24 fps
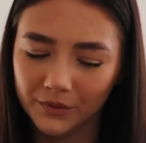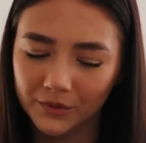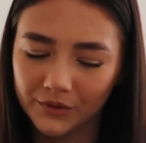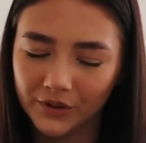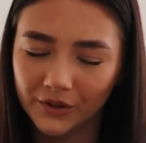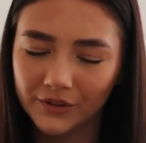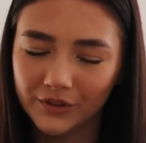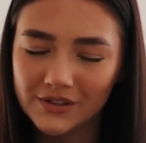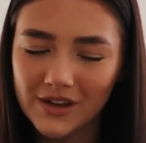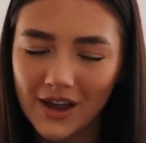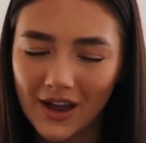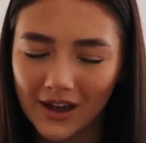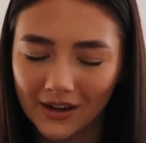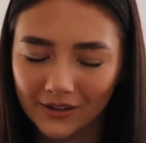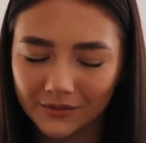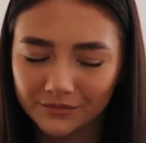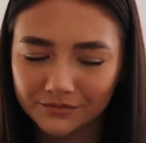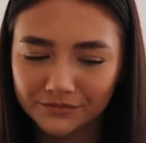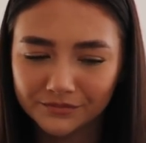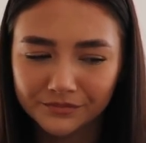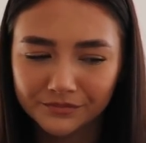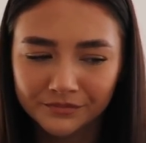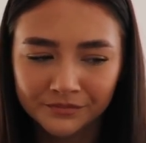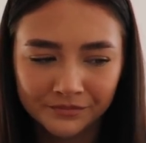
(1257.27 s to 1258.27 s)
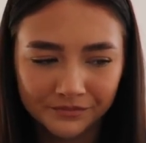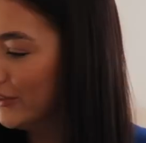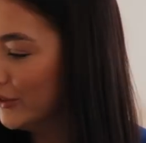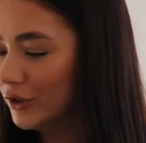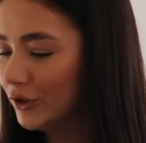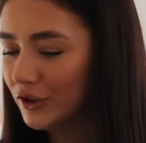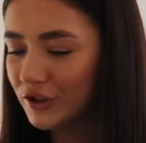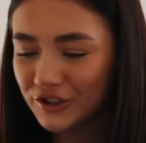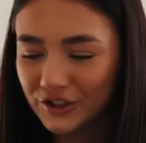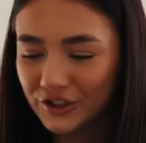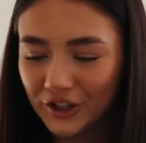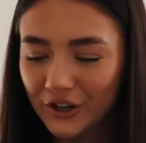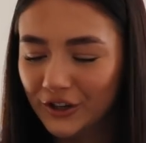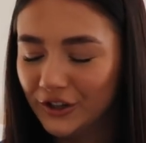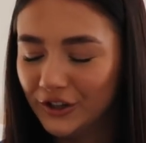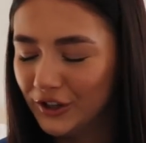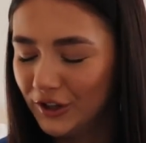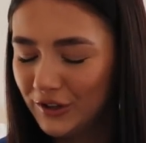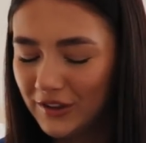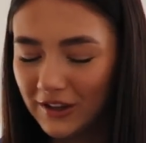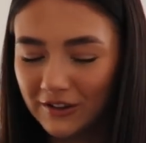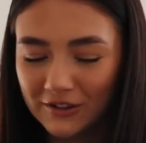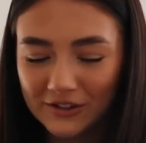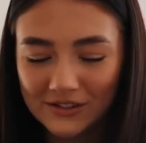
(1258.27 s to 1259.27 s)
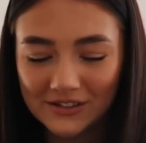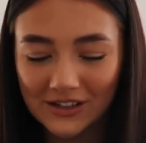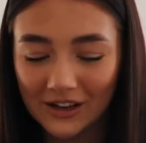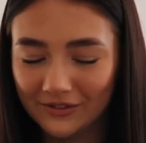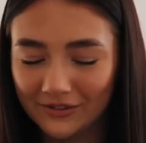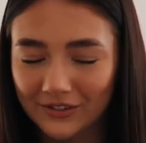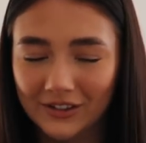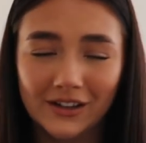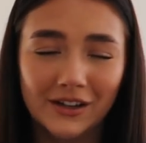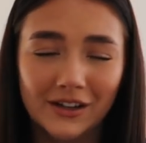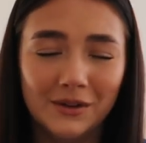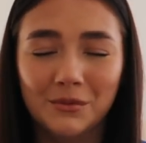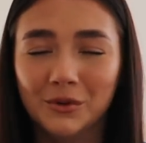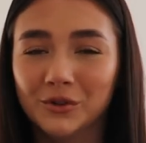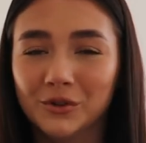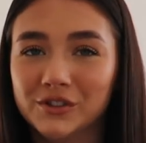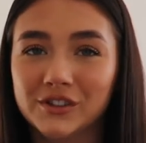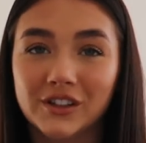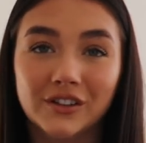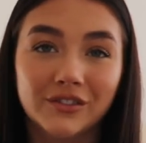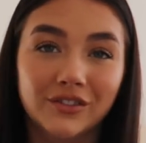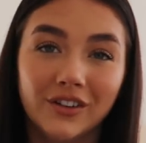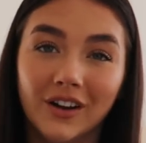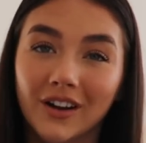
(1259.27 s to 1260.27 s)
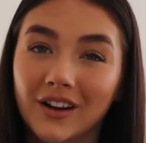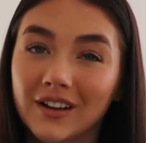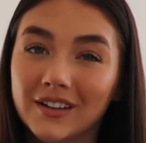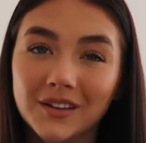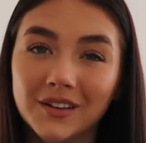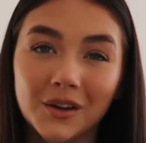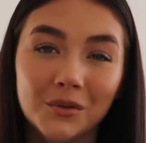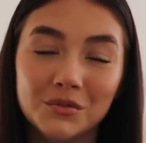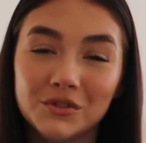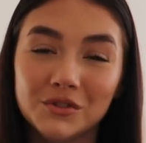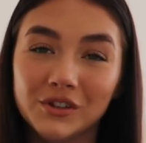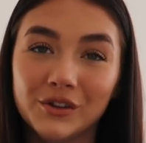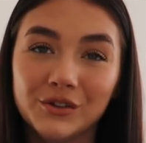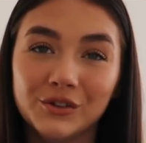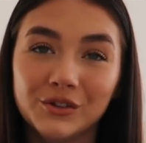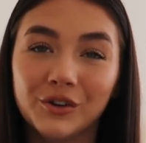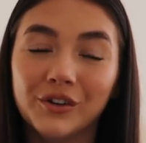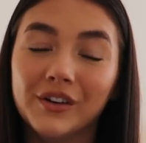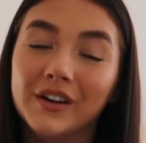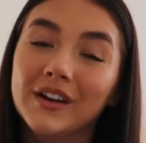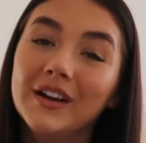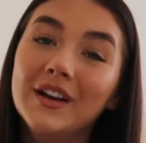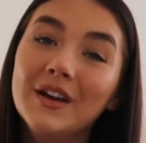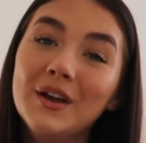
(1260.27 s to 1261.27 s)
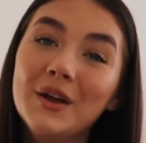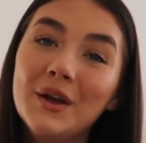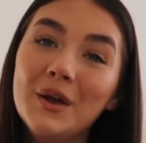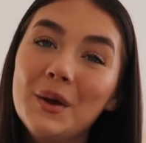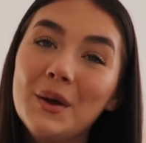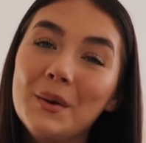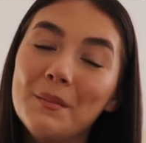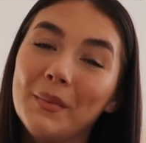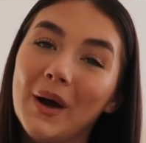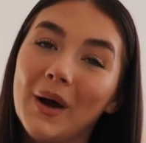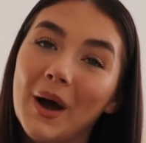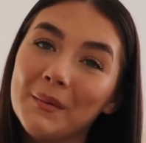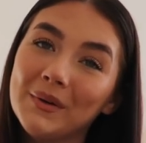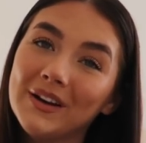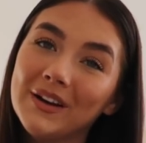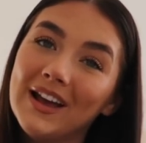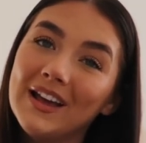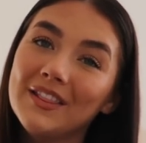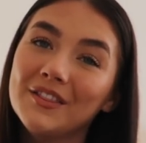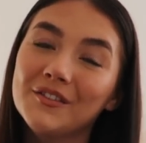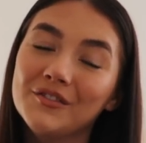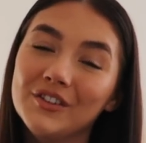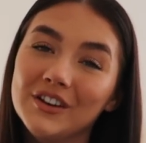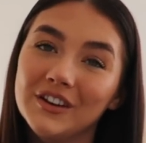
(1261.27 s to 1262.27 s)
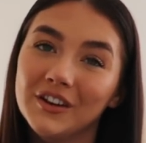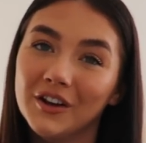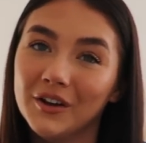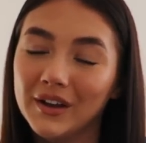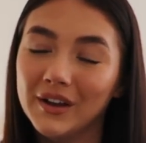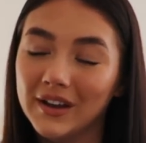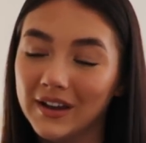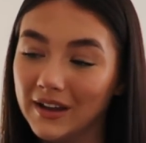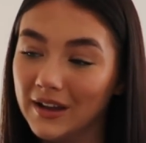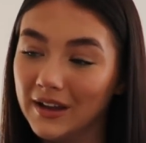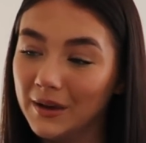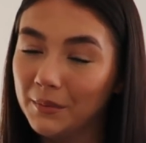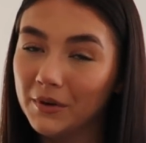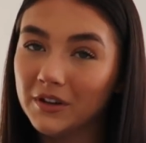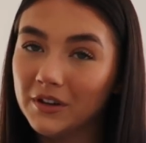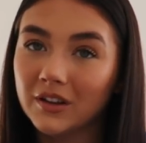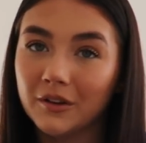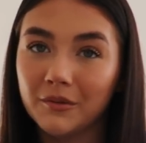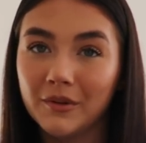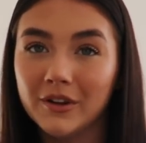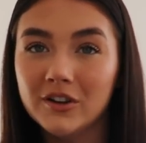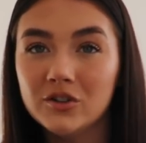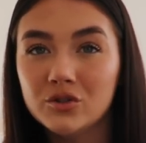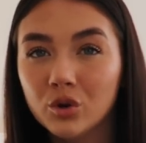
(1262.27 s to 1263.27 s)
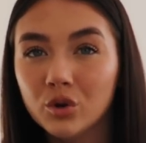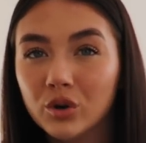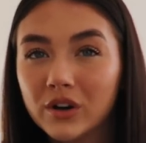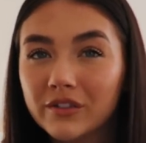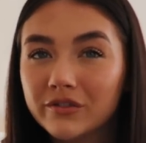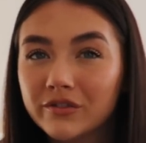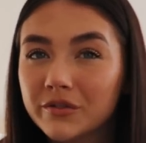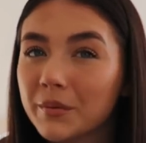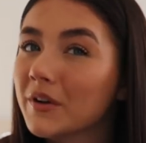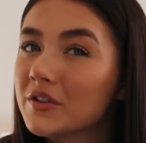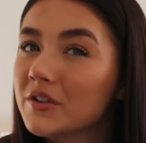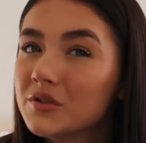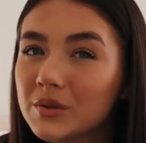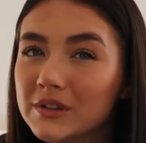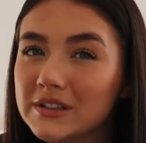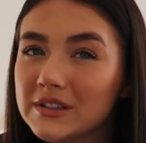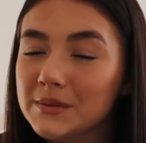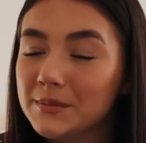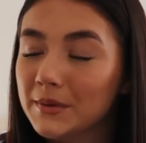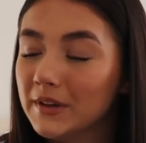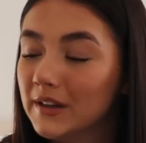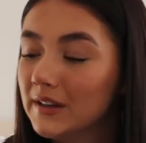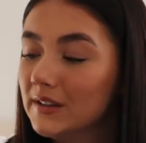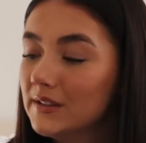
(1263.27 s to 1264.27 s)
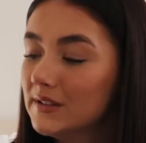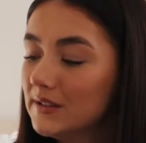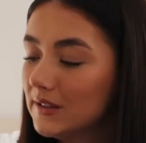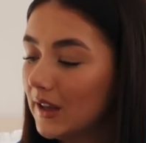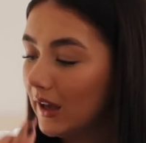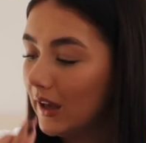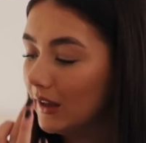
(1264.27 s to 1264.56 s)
So yeah, I want to show you. There is definitely more stuff, guys. I'm so sorry. But I'm going to end the video here because I've been talking for about 20 minutes.